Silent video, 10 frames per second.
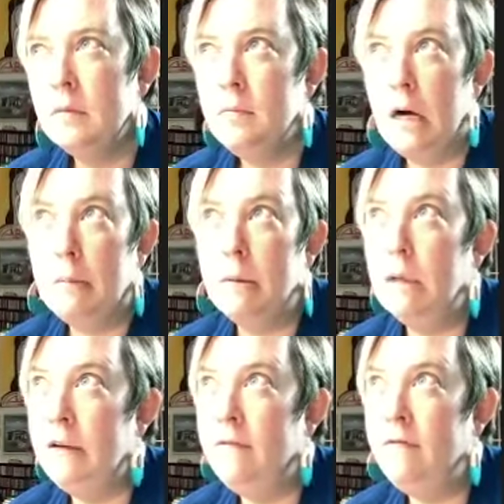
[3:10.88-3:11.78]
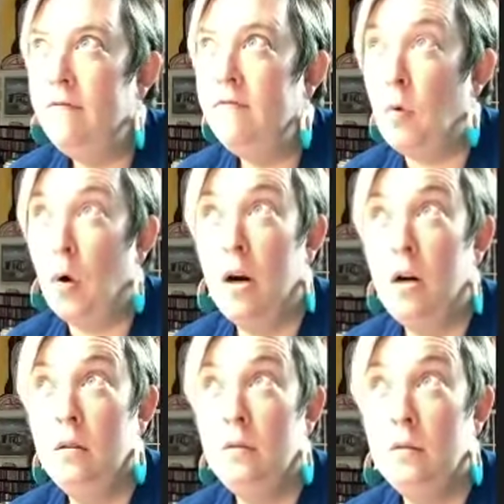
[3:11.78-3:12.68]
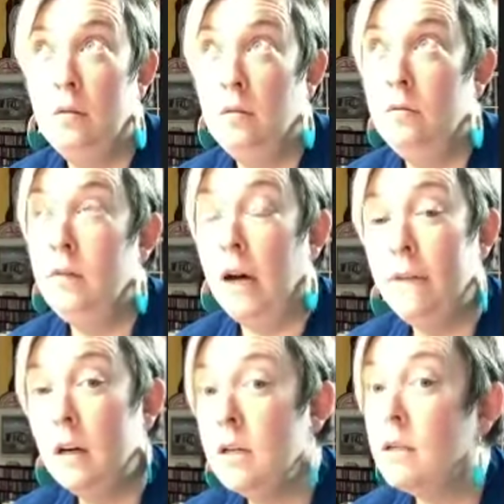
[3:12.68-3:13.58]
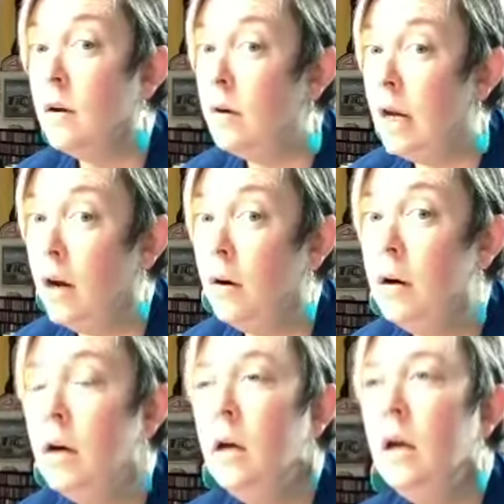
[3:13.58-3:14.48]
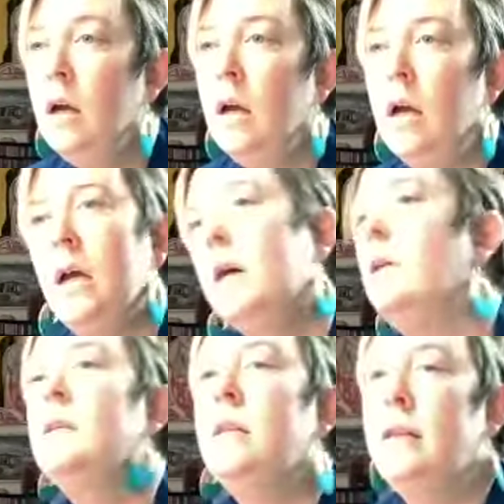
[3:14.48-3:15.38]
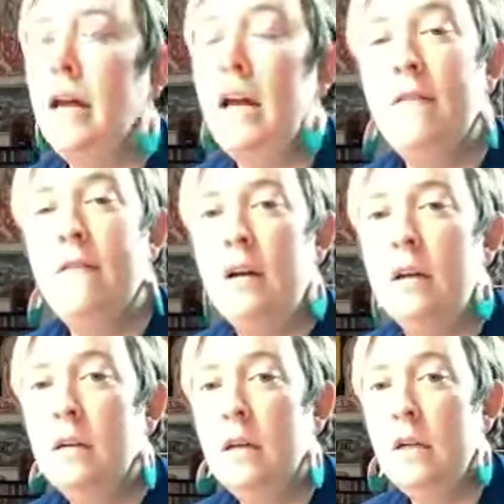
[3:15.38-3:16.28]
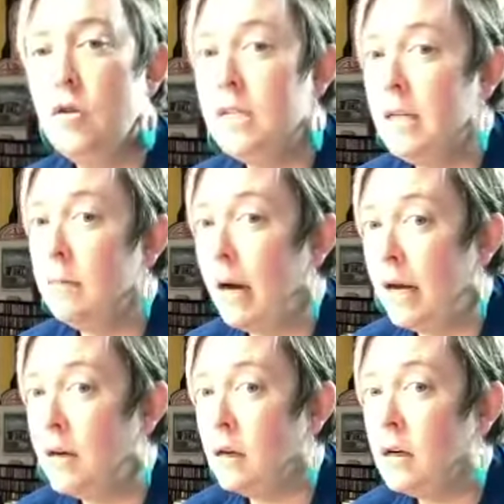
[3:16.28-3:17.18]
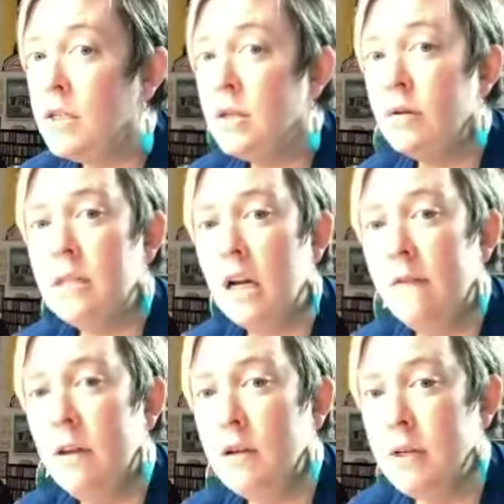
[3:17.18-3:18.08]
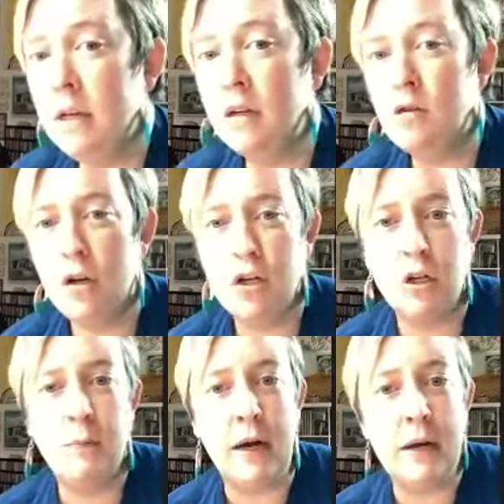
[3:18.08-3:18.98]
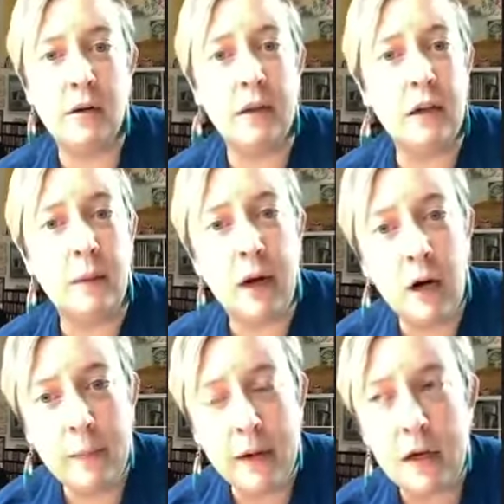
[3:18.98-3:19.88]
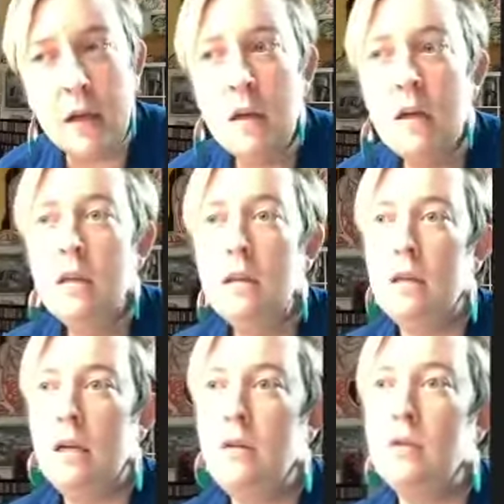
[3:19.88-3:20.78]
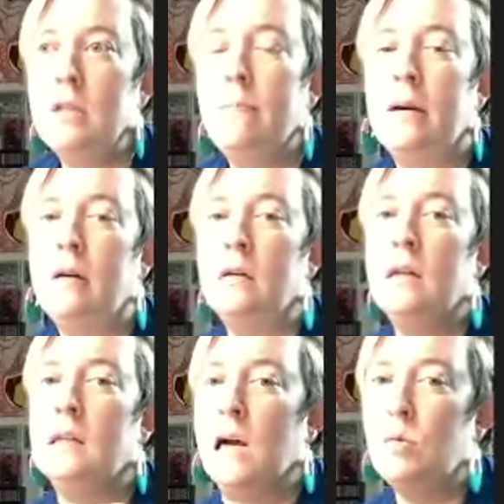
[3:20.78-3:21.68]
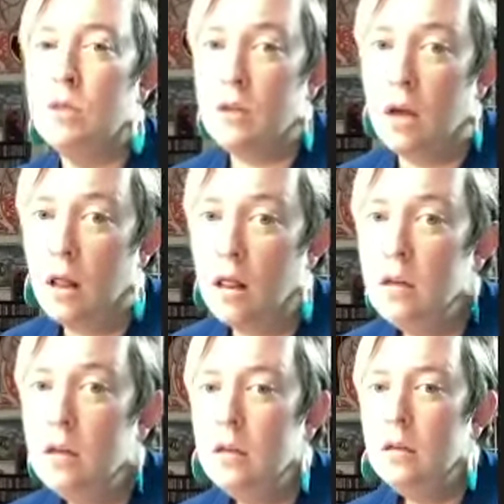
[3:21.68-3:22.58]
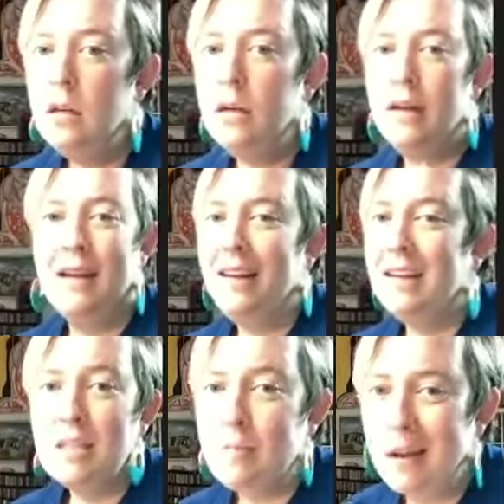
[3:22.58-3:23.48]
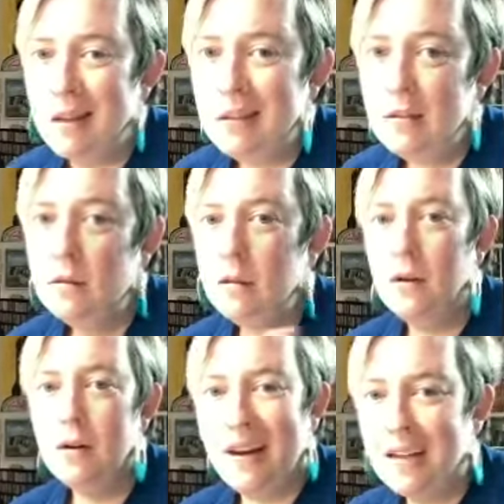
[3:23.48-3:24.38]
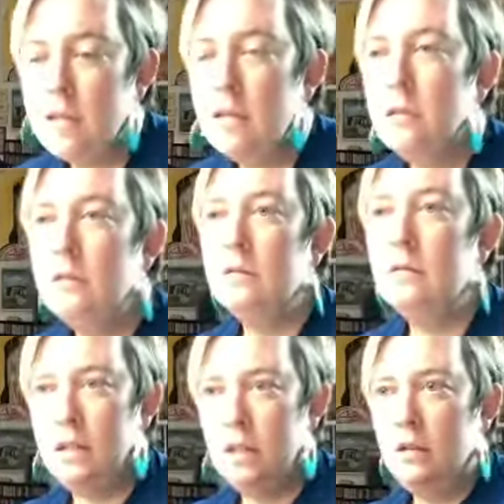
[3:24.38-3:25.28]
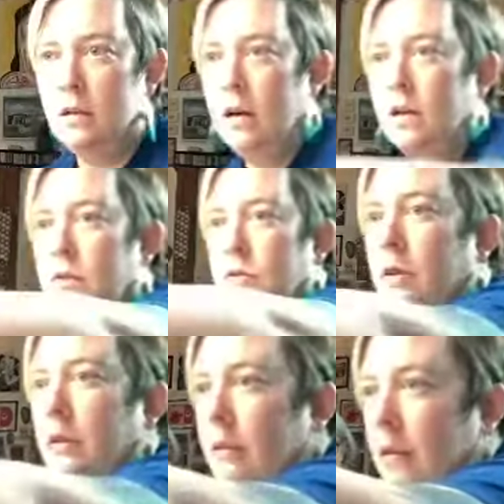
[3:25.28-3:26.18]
probably 4-5 years ago now. And they have an interesting binder. So instead of using a traditional binder like gum arabic, they use a binder called Aquazol. And I can't spell it, so don't ask. I did go to art school.